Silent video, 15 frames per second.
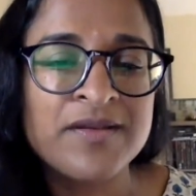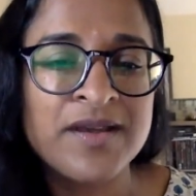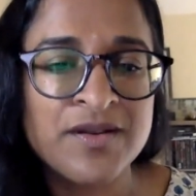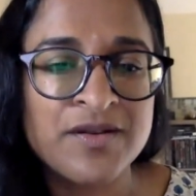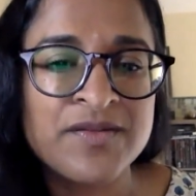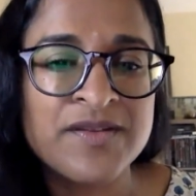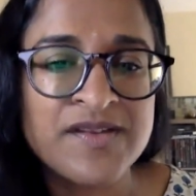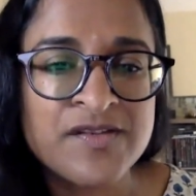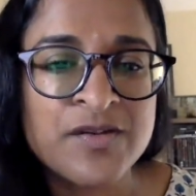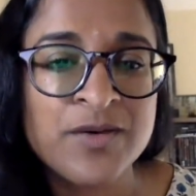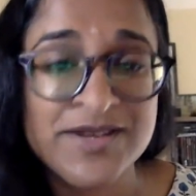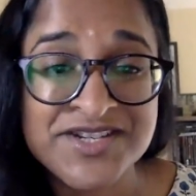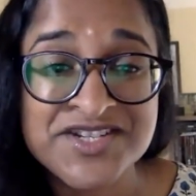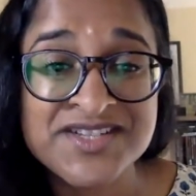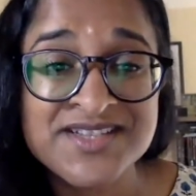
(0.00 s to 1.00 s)
you know, these
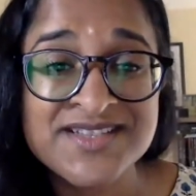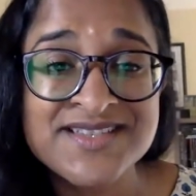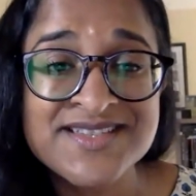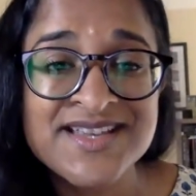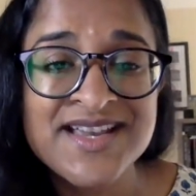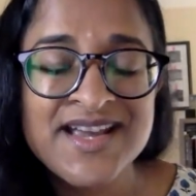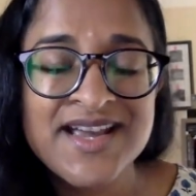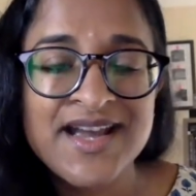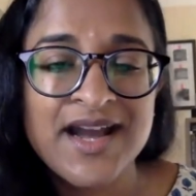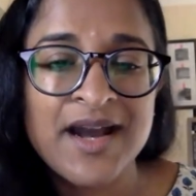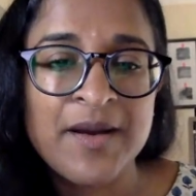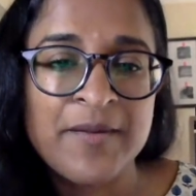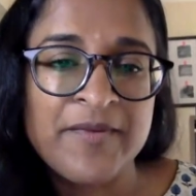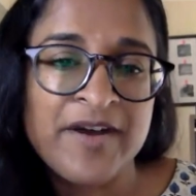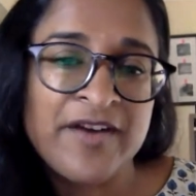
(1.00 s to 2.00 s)
questions um,